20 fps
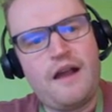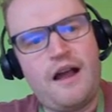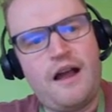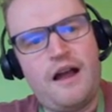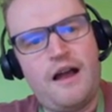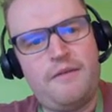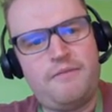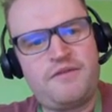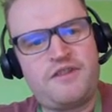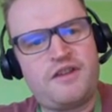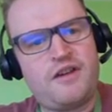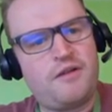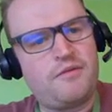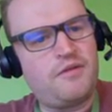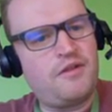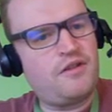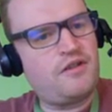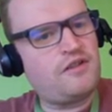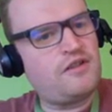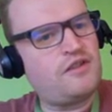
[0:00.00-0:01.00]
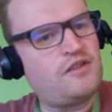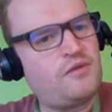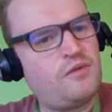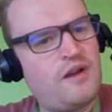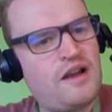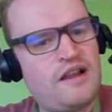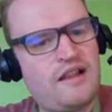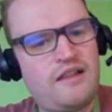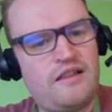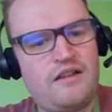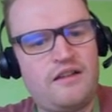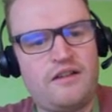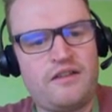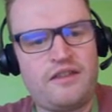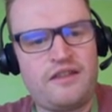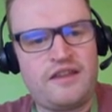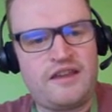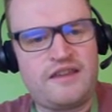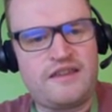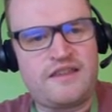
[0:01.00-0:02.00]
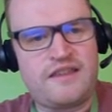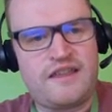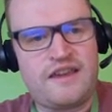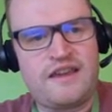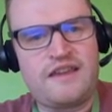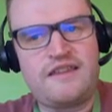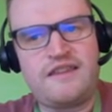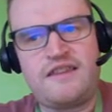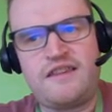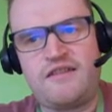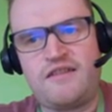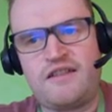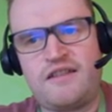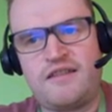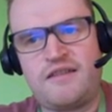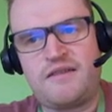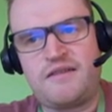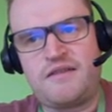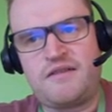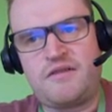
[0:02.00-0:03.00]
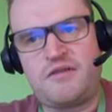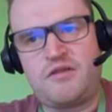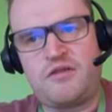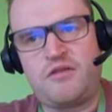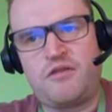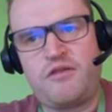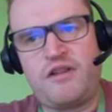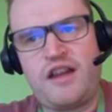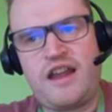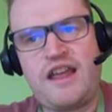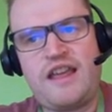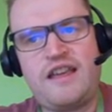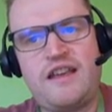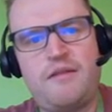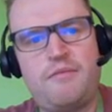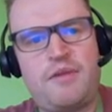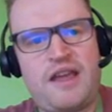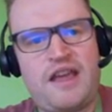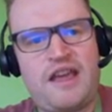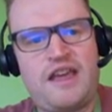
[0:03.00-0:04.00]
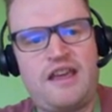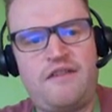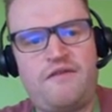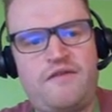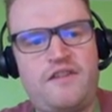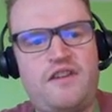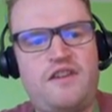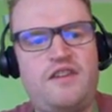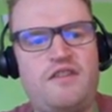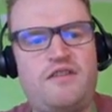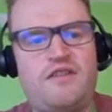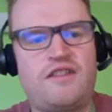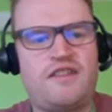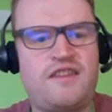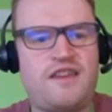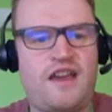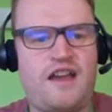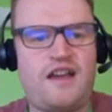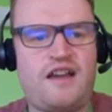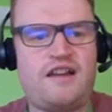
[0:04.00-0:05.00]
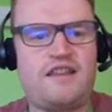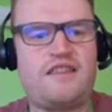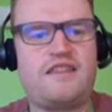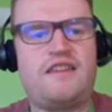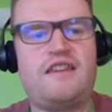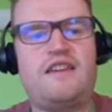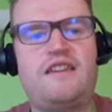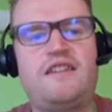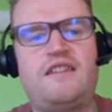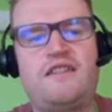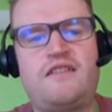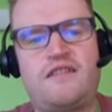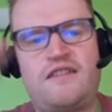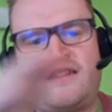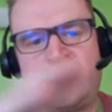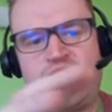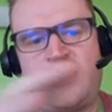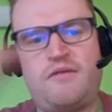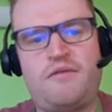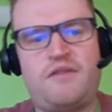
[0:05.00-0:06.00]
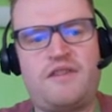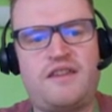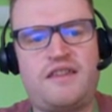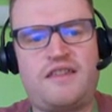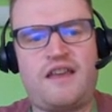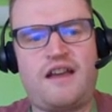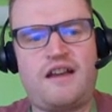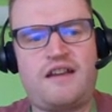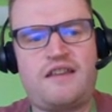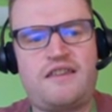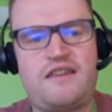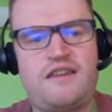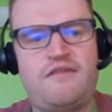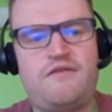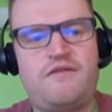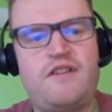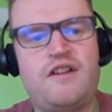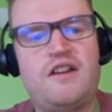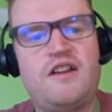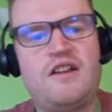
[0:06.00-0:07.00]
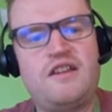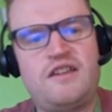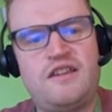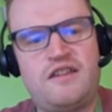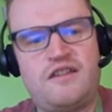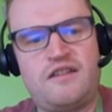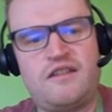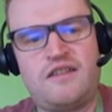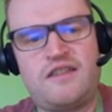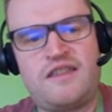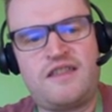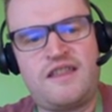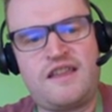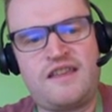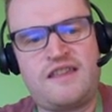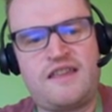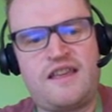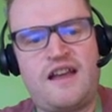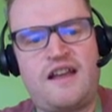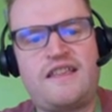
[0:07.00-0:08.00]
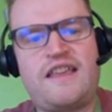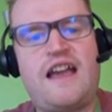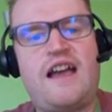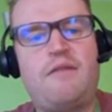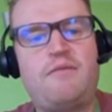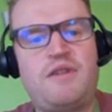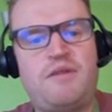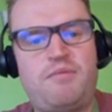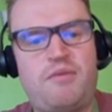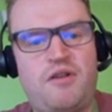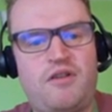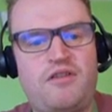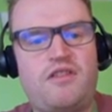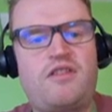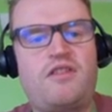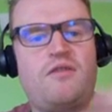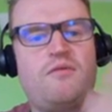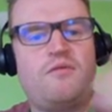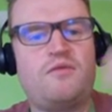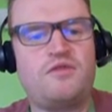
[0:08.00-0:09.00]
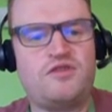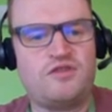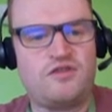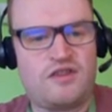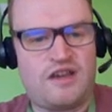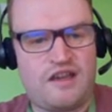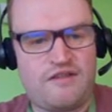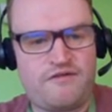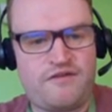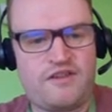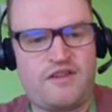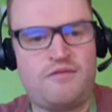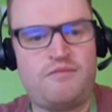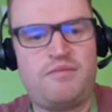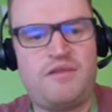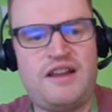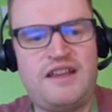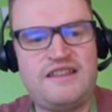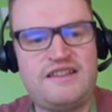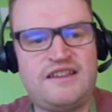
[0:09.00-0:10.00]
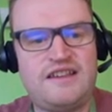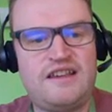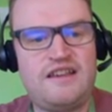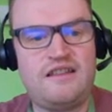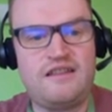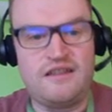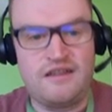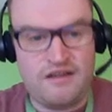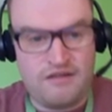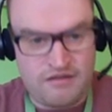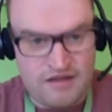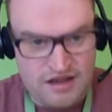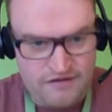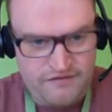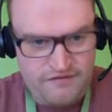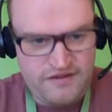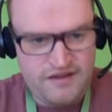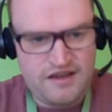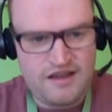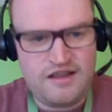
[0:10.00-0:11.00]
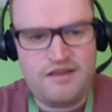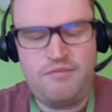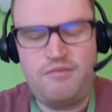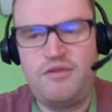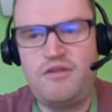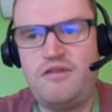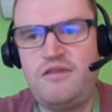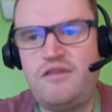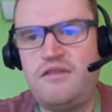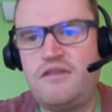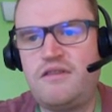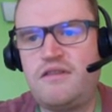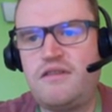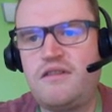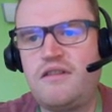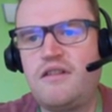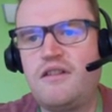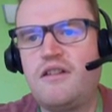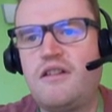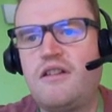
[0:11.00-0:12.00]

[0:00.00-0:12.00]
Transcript: So I'm not going to dwell on these things. You can create a behaviour, you can target it, you can set when it's active, you can decide how many points someone should get for completing it. We don't have to get any points.